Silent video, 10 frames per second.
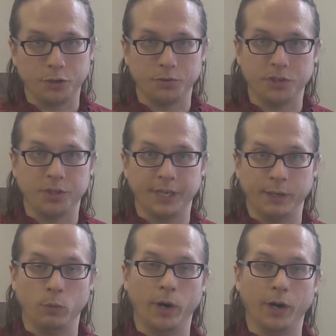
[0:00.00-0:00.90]
to
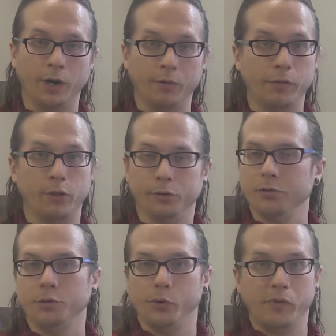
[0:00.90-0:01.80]
see where
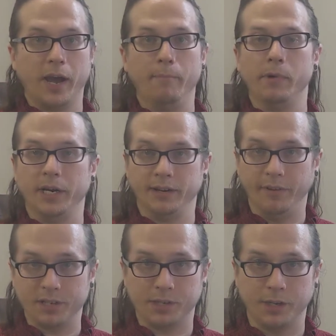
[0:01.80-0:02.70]
those who have got money
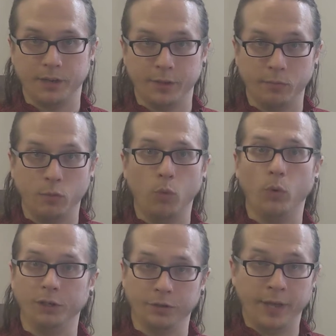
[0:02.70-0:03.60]
invested in them,
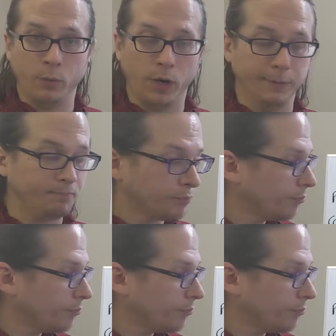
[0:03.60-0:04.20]
what do they want.